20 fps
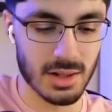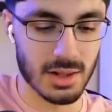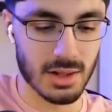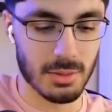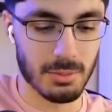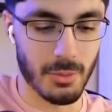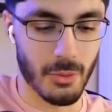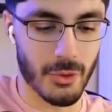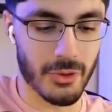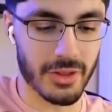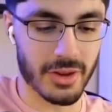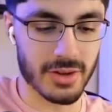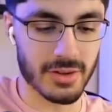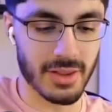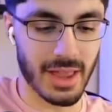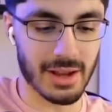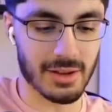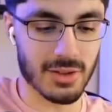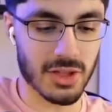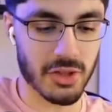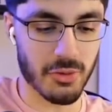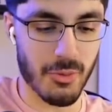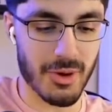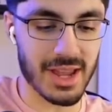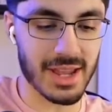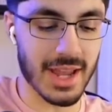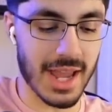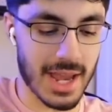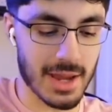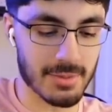more than, like,
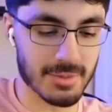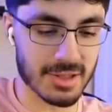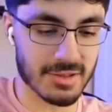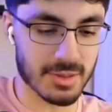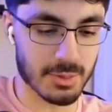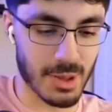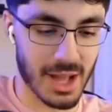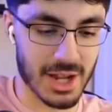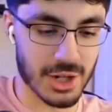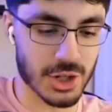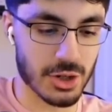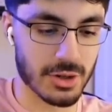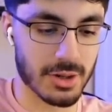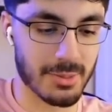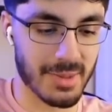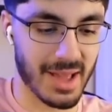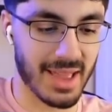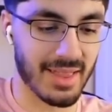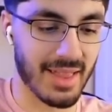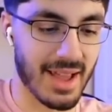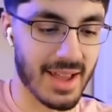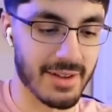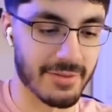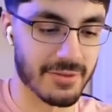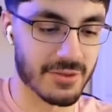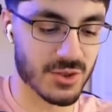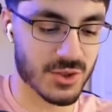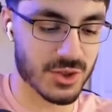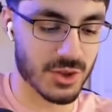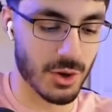3 games of Splashyard in my
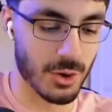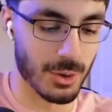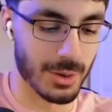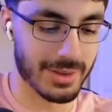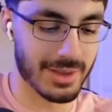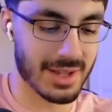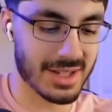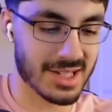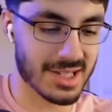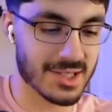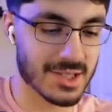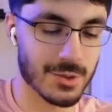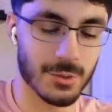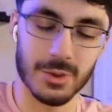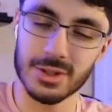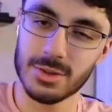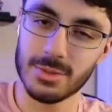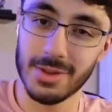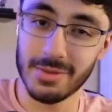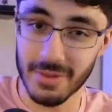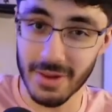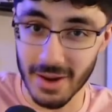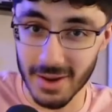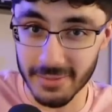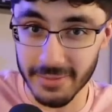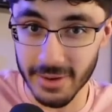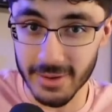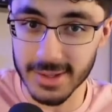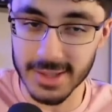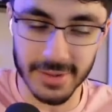life. So this is going to be very,
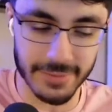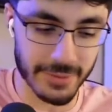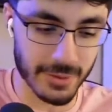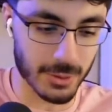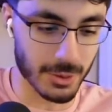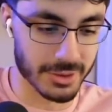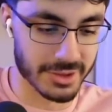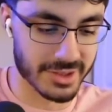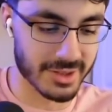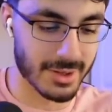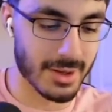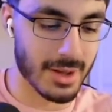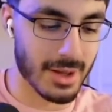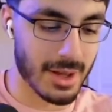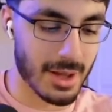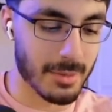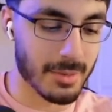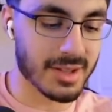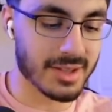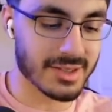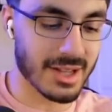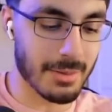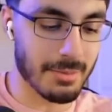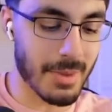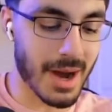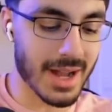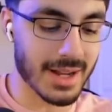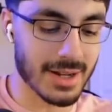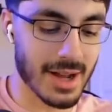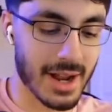very difficult, because I
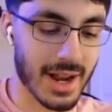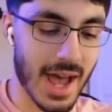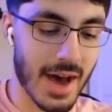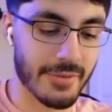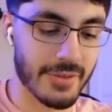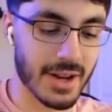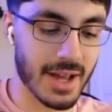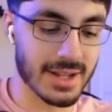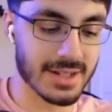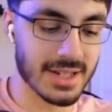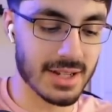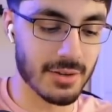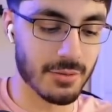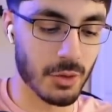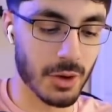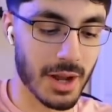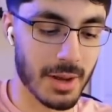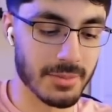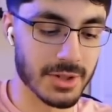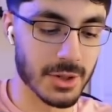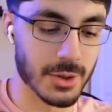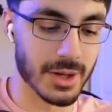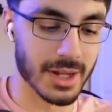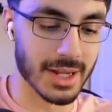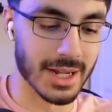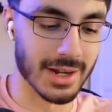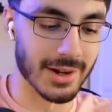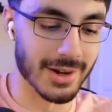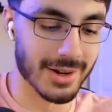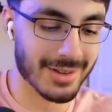might not have an idea of what I'm doing
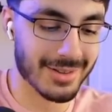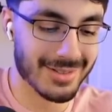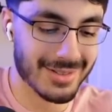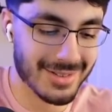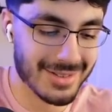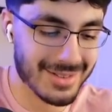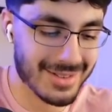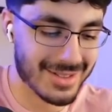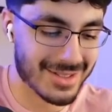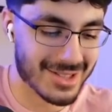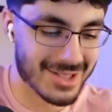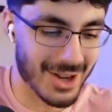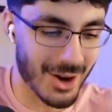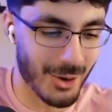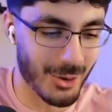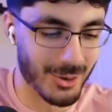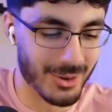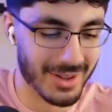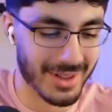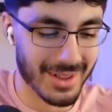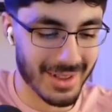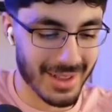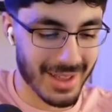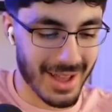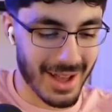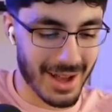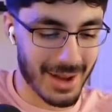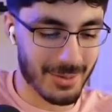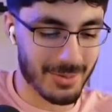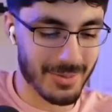here. So,
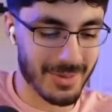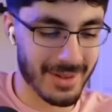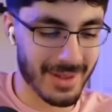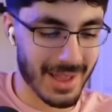we'll